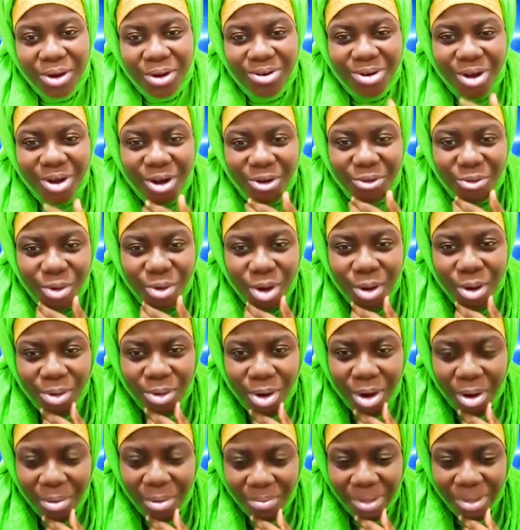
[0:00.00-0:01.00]
honor of
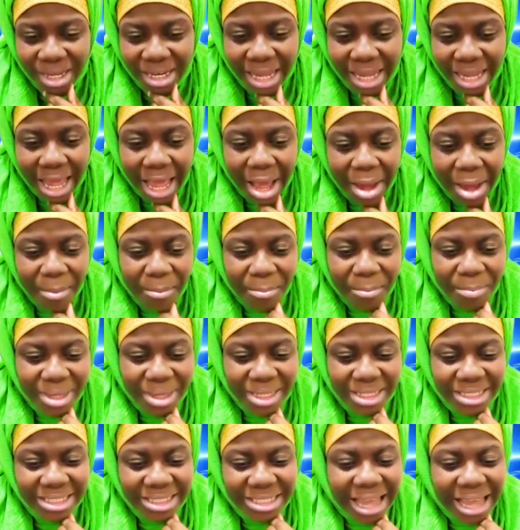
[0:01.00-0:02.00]
welcoming
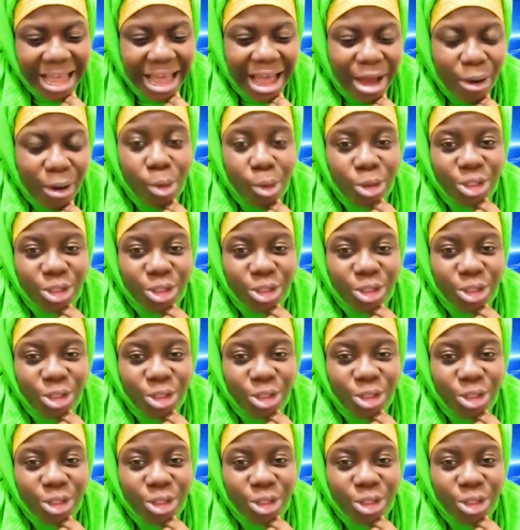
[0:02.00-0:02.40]
Mr.